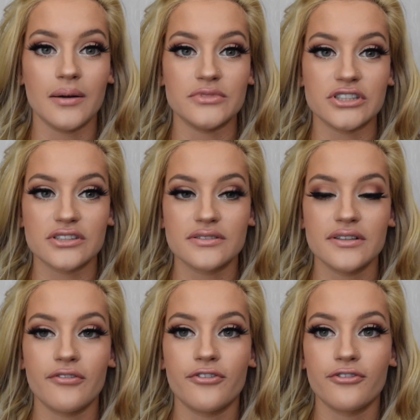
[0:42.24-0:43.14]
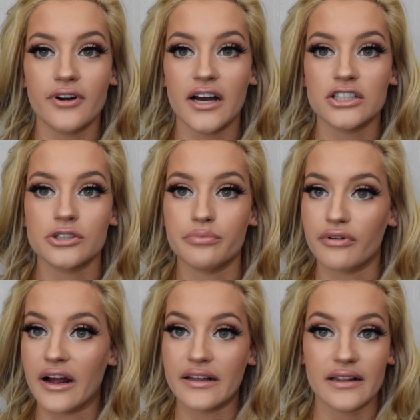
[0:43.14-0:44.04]
just fresh,
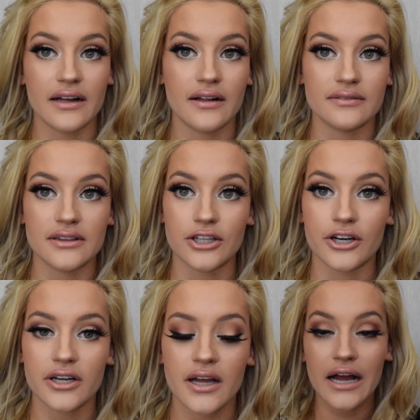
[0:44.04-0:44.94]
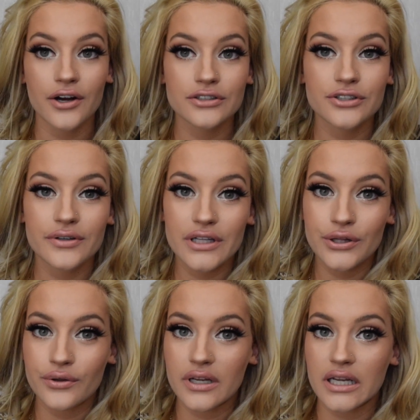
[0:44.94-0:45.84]
bright look. I also
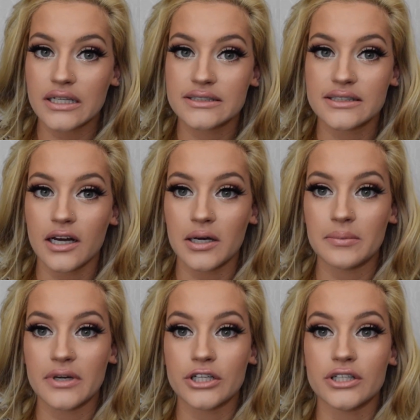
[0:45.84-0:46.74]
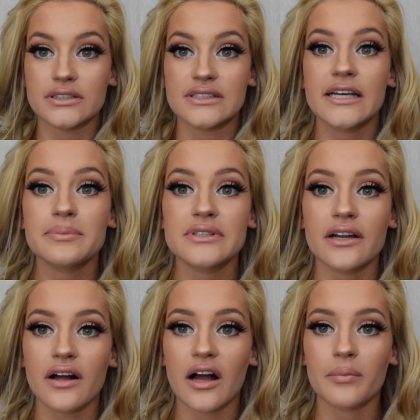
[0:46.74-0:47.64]
included some good tips
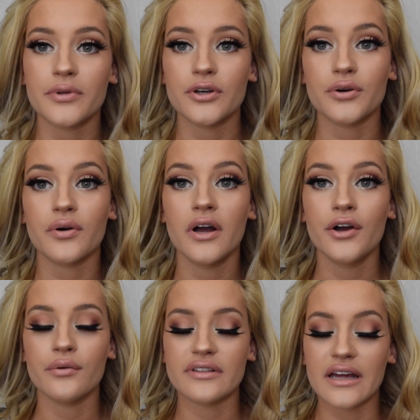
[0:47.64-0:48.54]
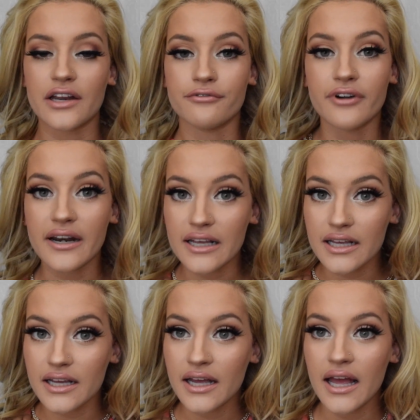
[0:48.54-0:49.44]
that'll help you with getting
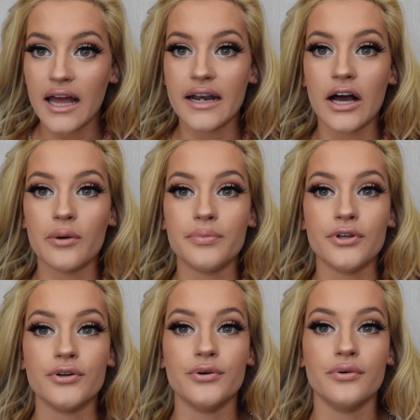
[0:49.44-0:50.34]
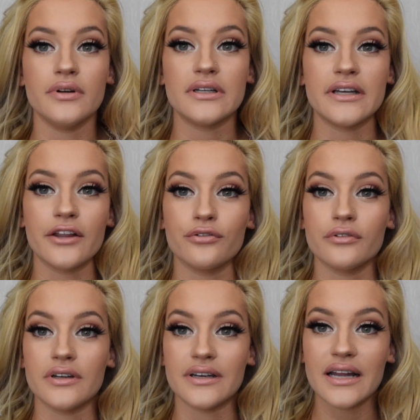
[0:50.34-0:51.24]
ready and help you get through
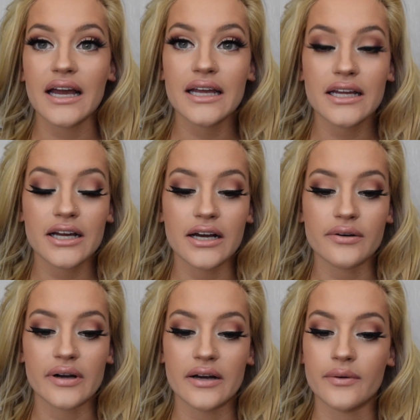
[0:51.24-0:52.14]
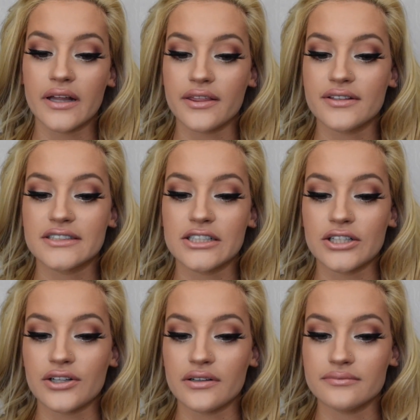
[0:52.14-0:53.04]
the night with
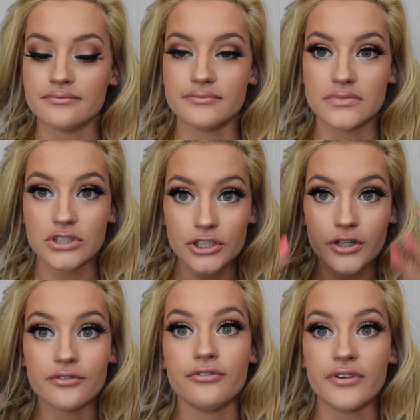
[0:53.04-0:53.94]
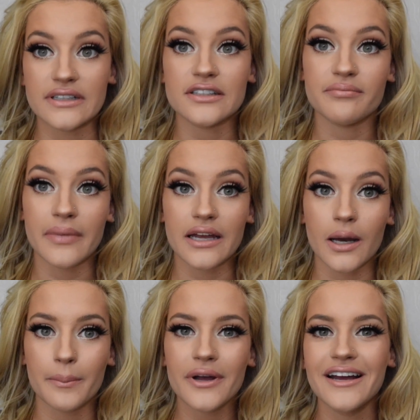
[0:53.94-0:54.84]
still good face of
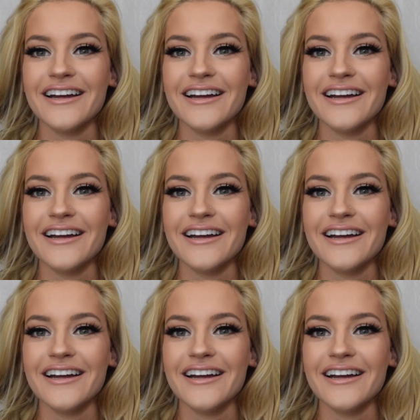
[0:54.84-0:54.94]
makeup.